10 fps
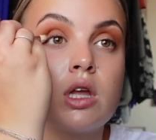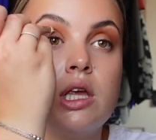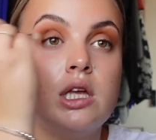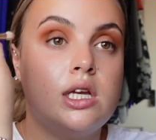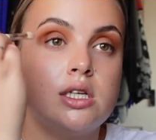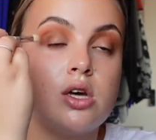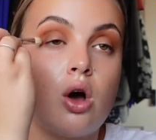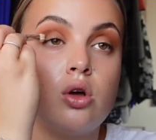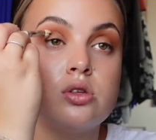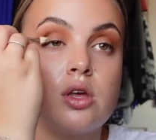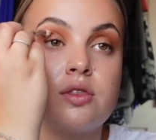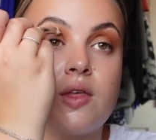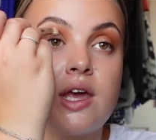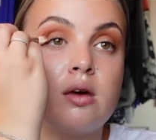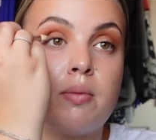You need to also
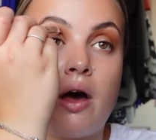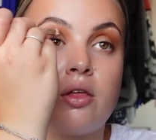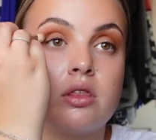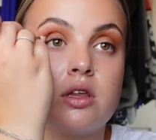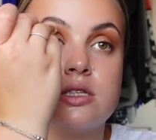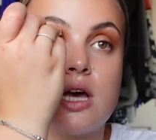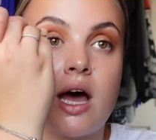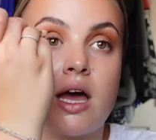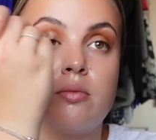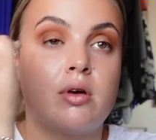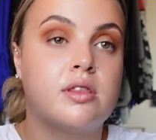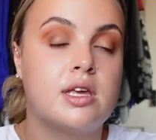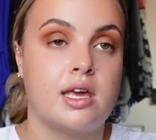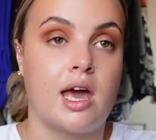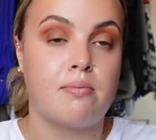think about the time that
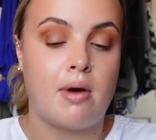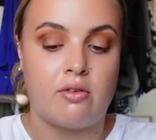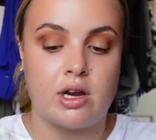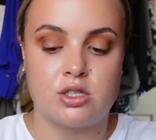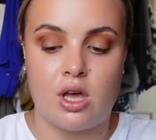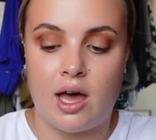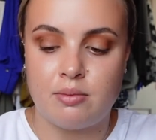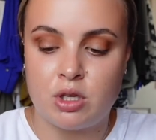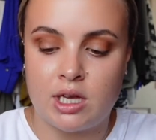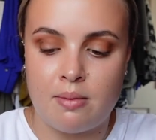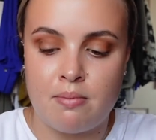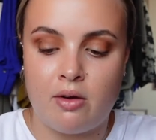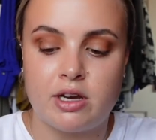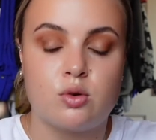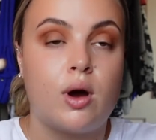you're getting married. So I'm going to get
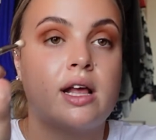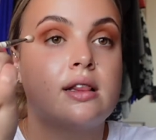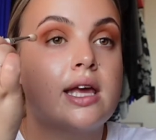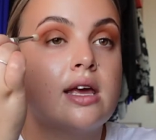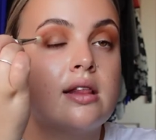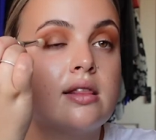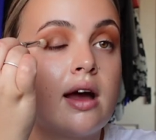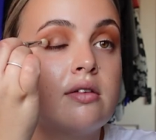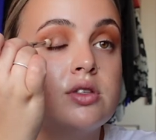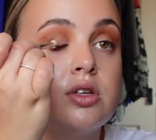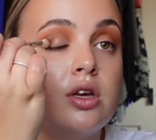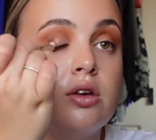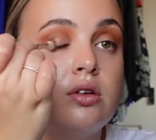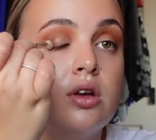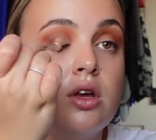married quite late in the
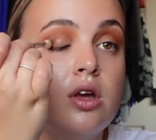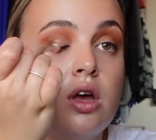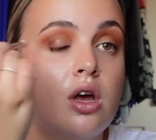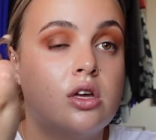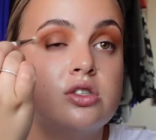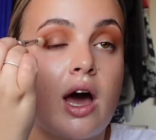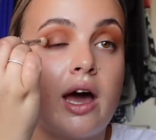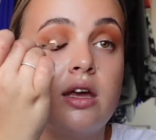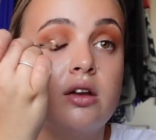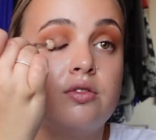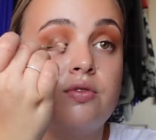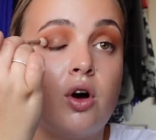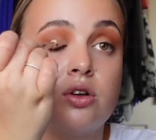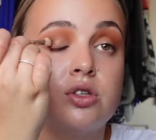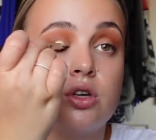afternoon. So I can
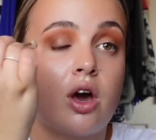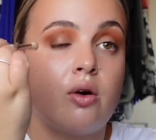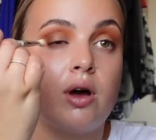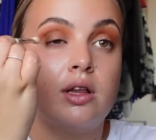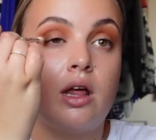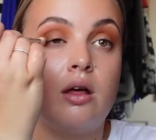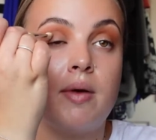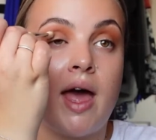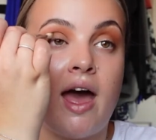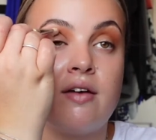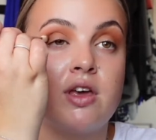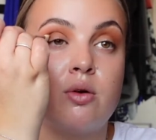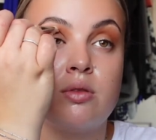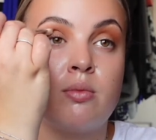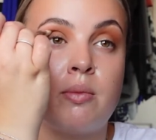afford to go a little bit heavier
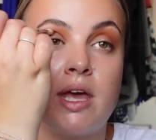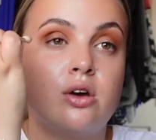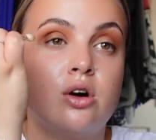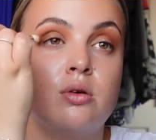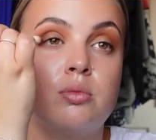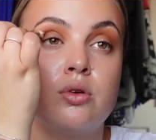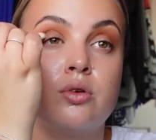with my makeup.